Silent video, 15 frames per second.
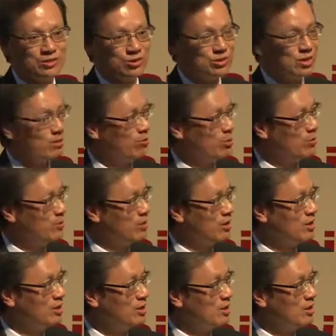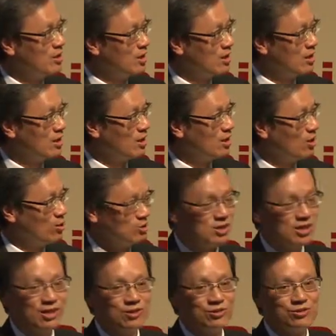So there will be
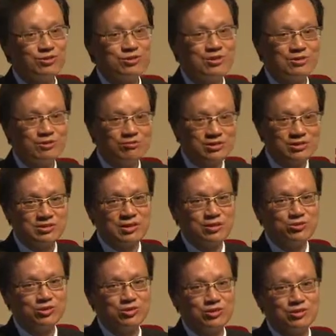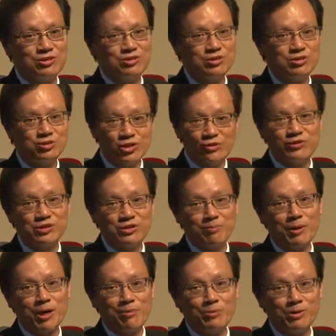hotel, residential, service
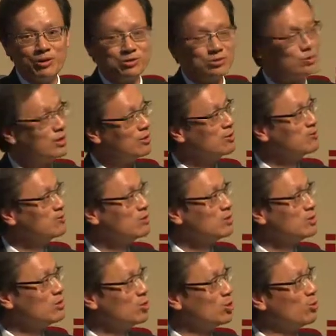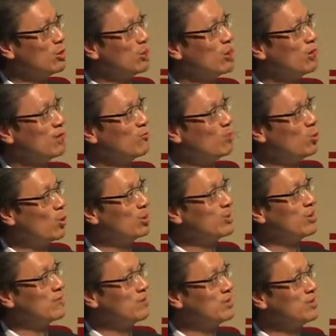apartment as well. So we want
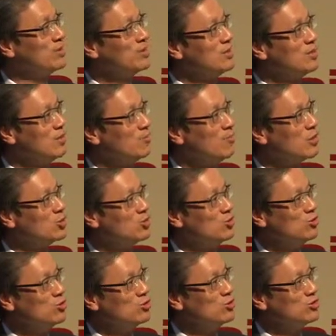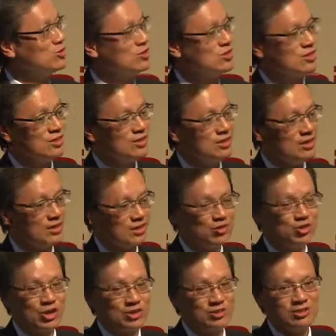to have a mixed use
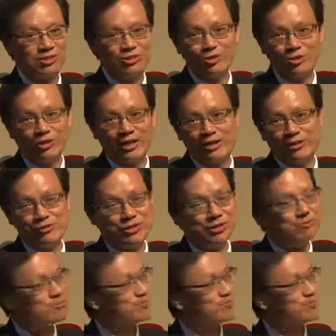injected into the area.